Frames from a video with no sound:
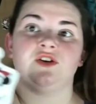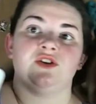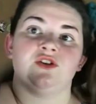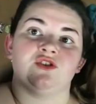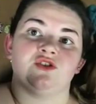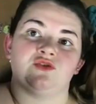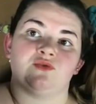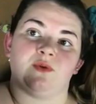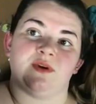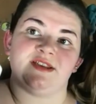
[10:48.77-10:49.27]

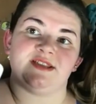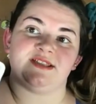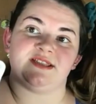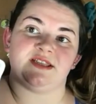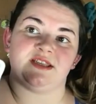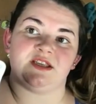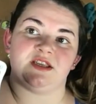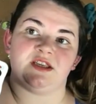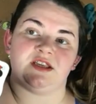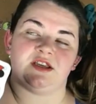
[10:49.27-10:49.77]

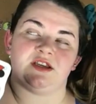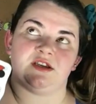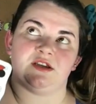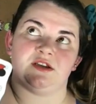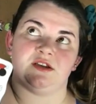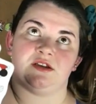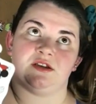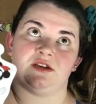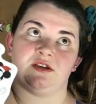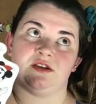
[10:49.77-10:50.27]

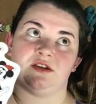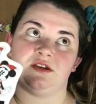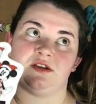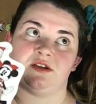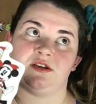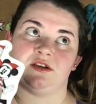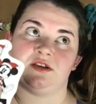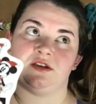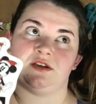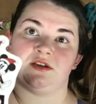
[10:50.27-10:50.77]

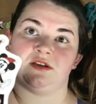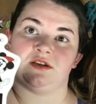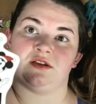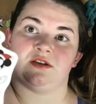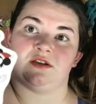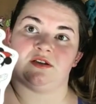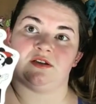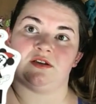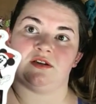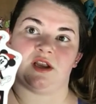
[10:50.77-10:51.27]

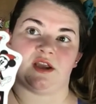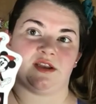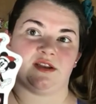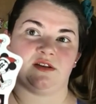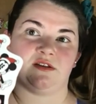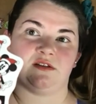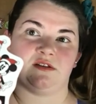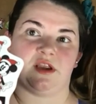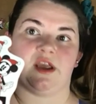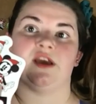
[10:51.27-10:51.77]

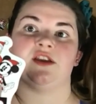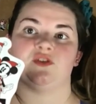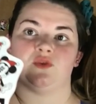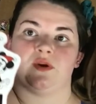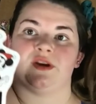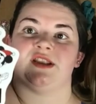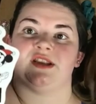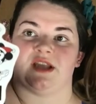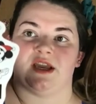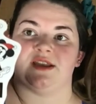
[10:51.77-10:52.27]

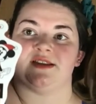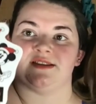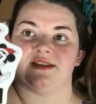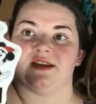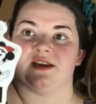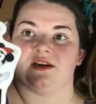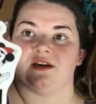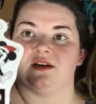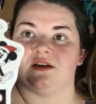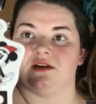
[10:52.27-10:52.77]

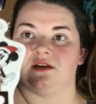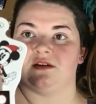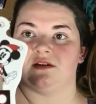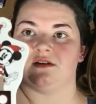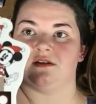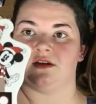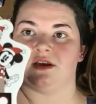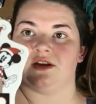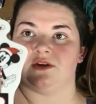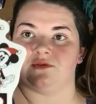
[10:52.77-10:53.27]
2019.
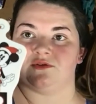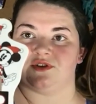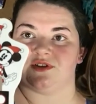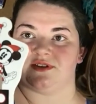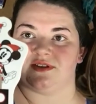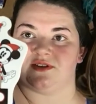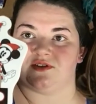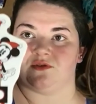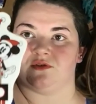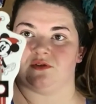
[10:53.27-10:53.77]
And it was just
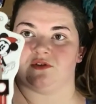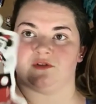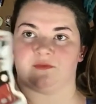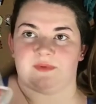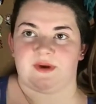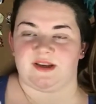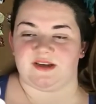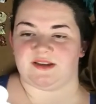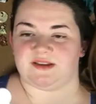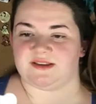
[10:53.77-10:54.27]
these cool little
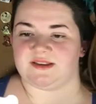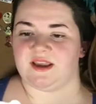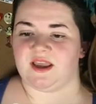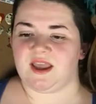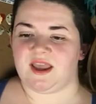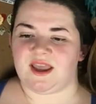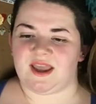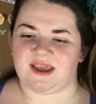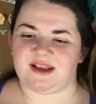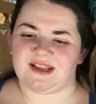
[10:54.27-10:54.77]
buttons.
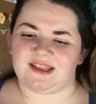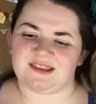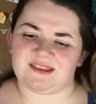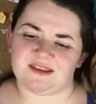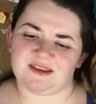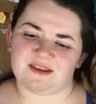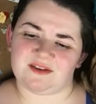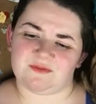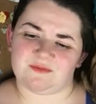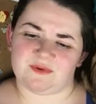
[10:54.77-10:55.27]
And I
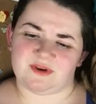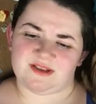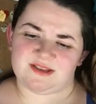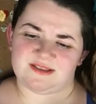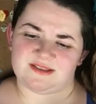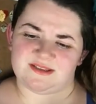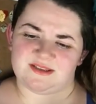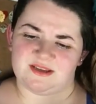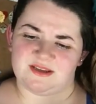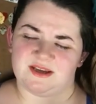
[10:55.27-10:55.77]
think it
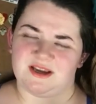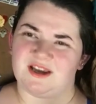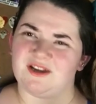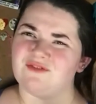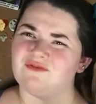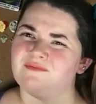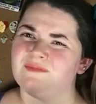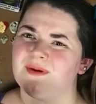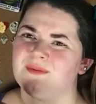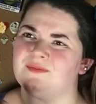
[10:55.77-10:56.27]
was, I
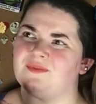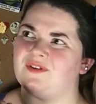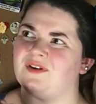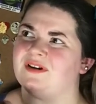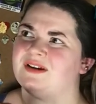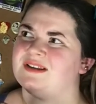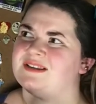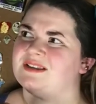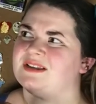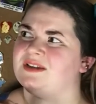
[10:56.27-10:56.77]
don't remember
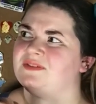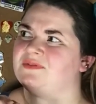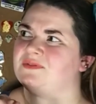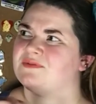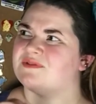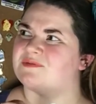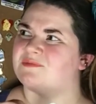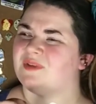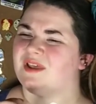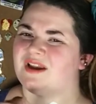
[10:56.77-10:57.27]
honestly if it
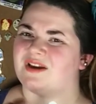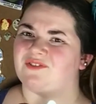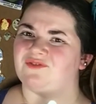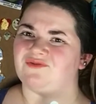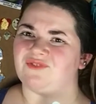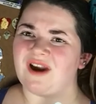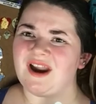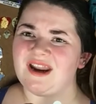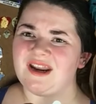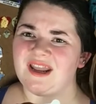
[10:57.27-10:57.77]
was Black
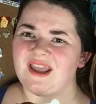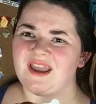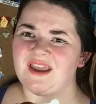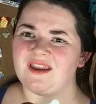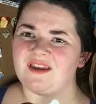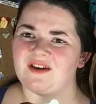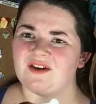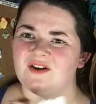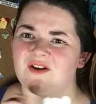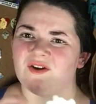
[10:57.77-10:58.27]
Friday
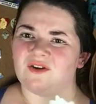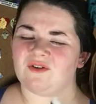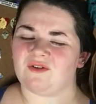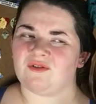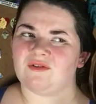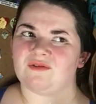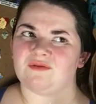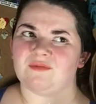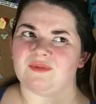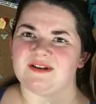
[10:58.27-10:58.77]

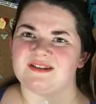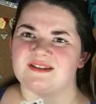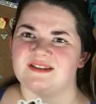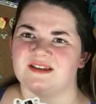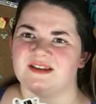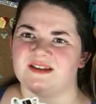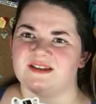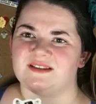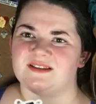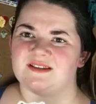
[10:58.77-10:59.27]
or was
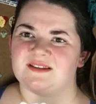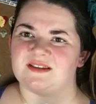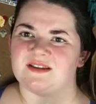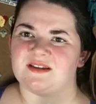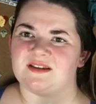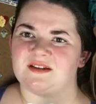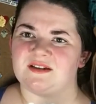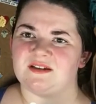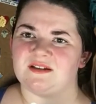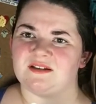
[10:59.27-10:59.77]
it
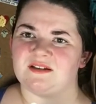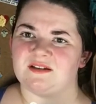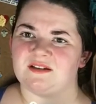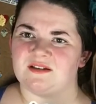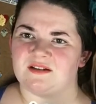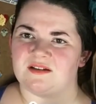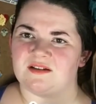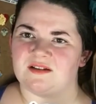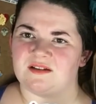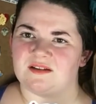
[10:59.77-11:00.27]

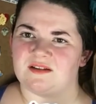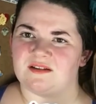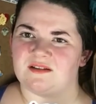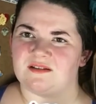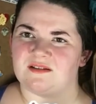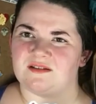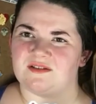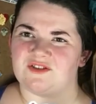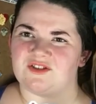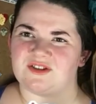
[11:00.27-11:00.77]

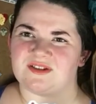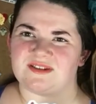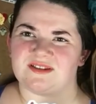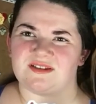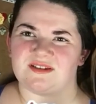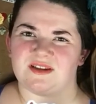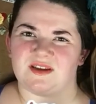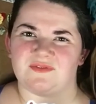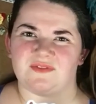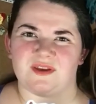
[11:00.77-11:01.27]

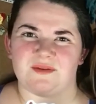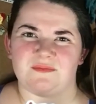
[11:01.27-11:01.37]
just if they